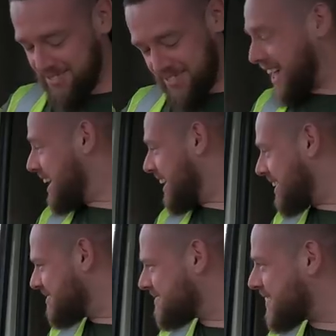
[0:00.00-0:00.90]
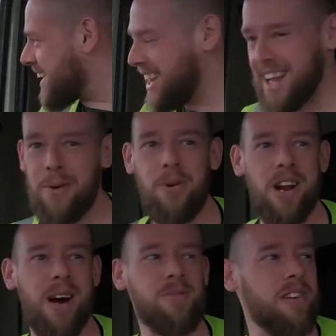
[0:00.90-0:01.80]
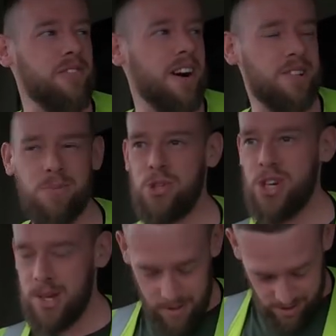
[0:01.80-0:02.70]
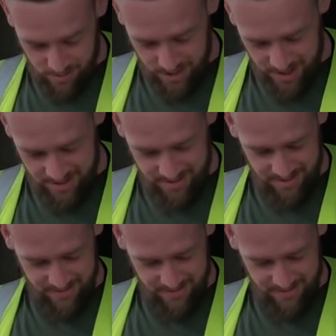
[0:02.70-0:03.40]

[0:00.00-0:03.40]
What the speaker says: forget that, forget that. I'm gonna find some sheep or something, and